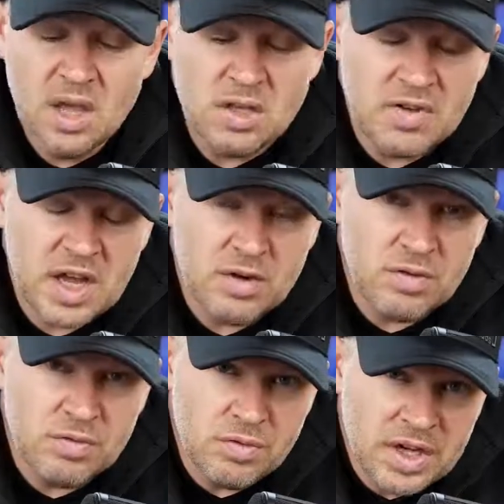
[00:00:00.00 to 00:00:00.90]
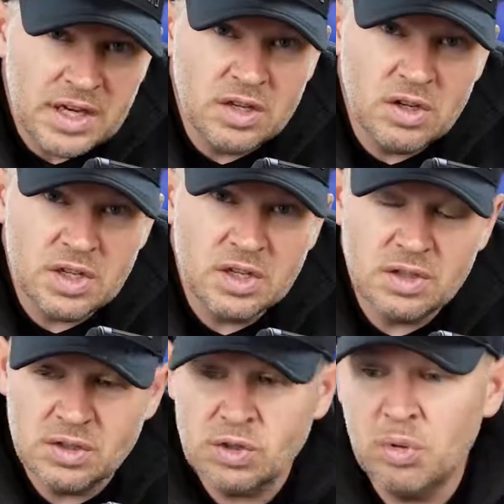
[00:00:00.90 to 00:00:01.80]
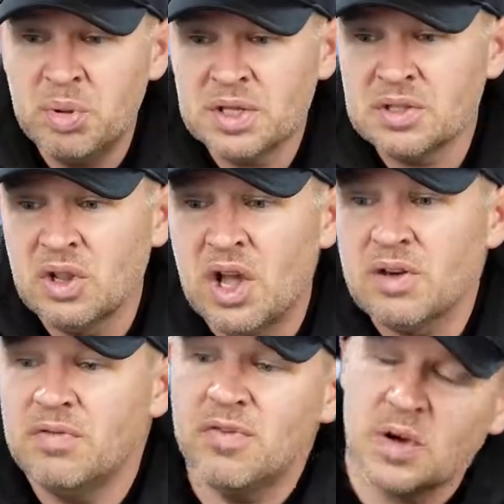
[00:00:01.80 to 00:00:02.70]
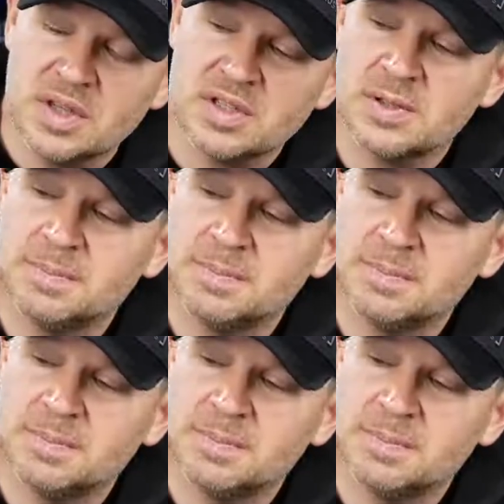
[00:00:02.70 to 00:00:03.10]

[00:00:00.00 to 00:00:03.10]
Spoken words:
You've got really good dual pixel autofocus.